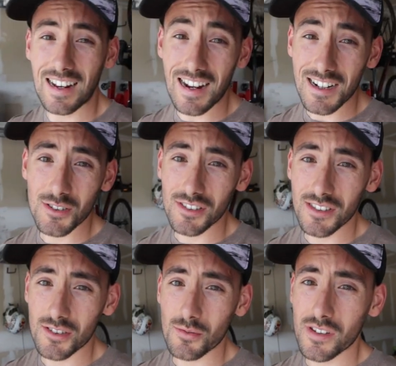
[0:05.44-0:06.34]
I
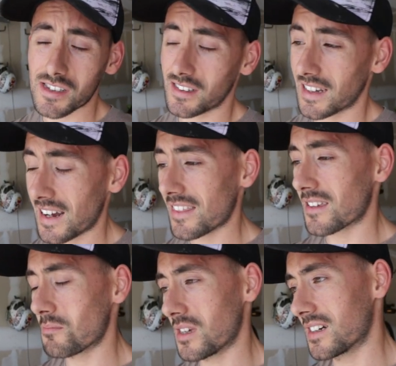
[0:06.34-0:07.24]
actually just recently got
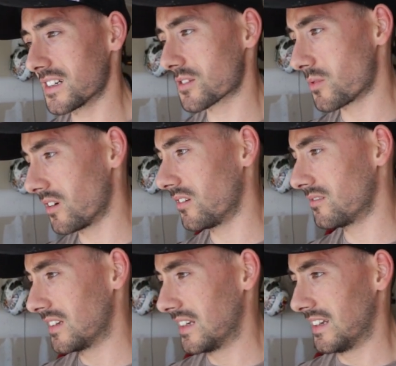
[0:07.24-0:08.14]
them because,
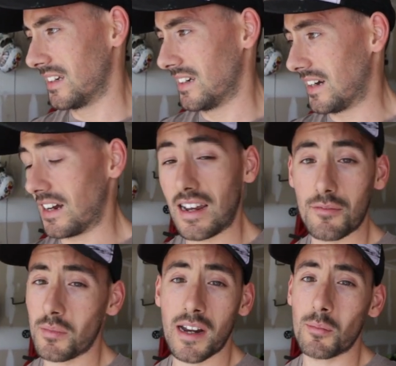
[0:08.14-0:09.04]
well, I
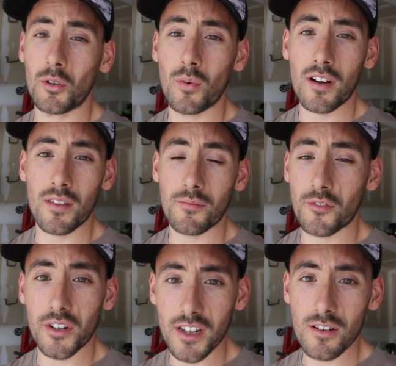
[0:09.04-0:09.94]
haven't been able to wear them
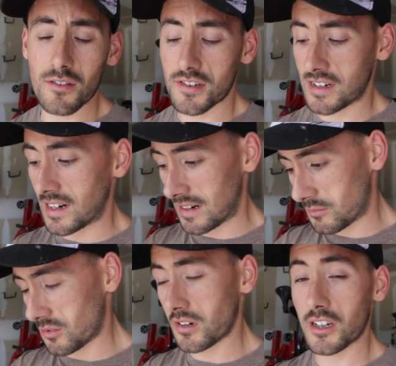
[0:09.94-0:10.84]
for years, and
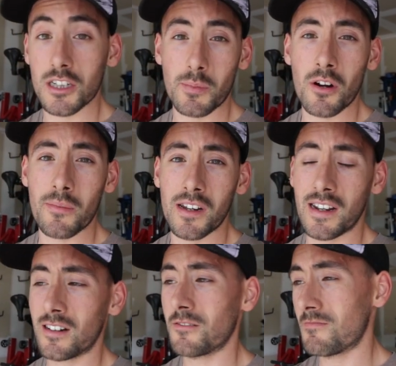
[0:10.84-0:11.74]
I'm doing an experiment
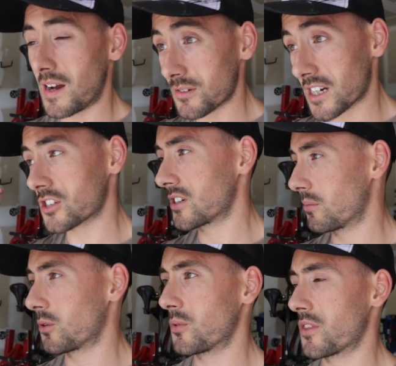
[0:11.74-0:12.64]
now. I was actually
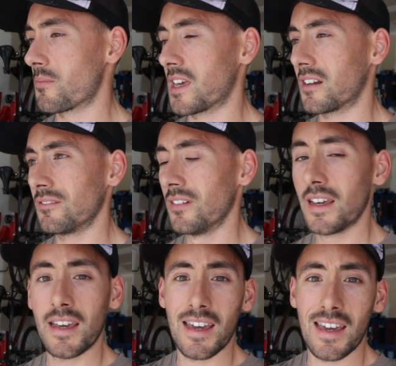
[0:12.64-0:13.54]
able to put them in,
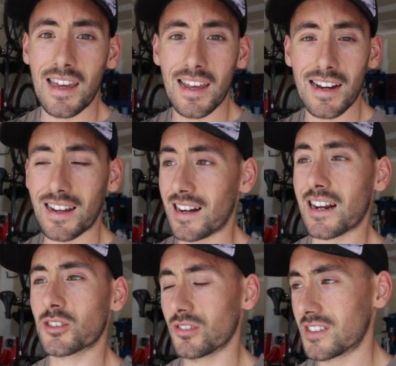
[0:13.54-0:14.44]
and I can
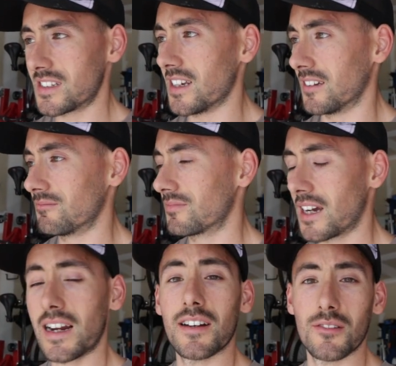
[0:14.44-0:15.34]
actually see, kind